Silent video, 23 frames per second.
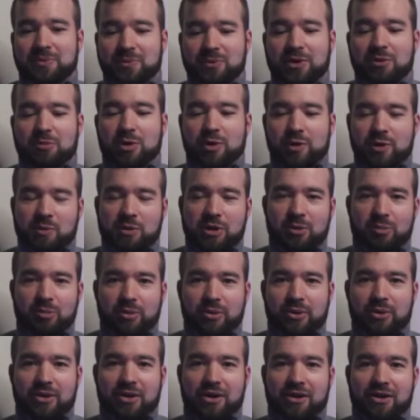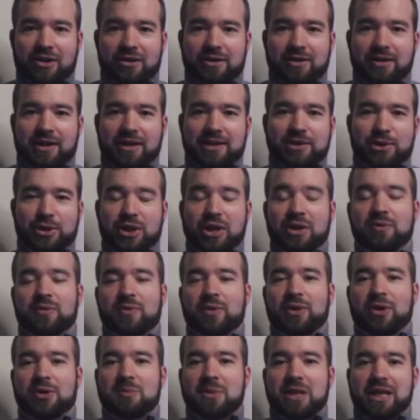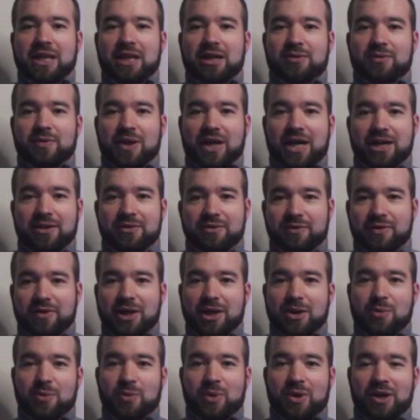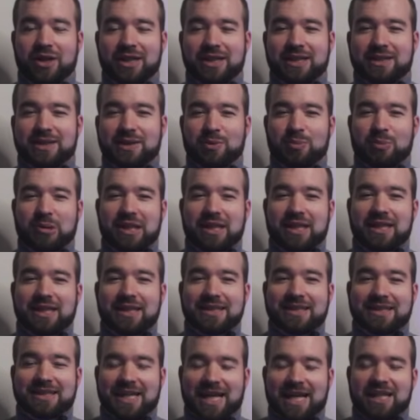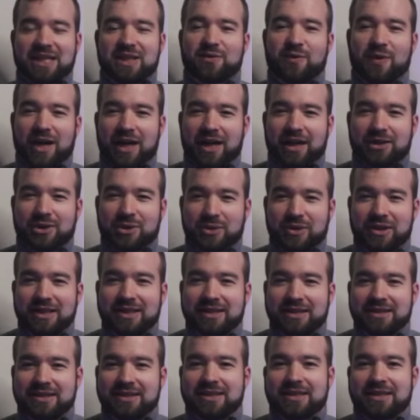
when most people are looking for a meaning of life, they want it to be satisfactory.